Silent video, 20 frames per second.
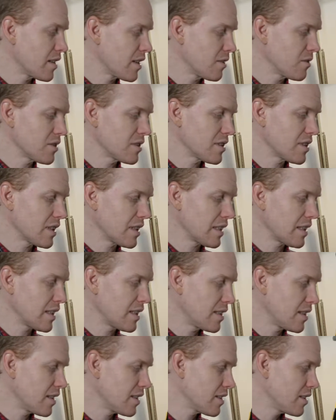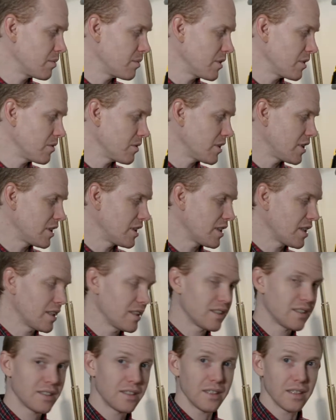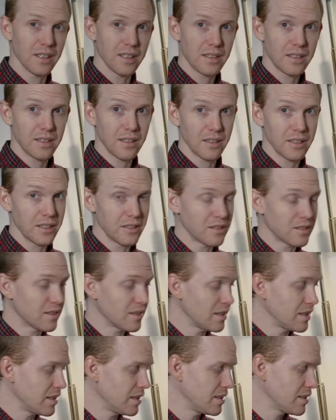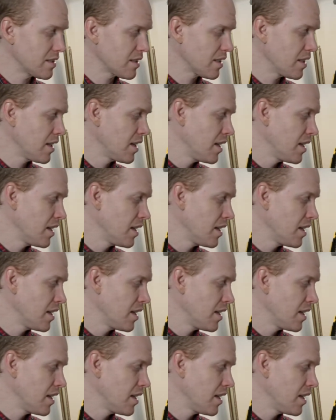I was thinking it'd be really nice to start using these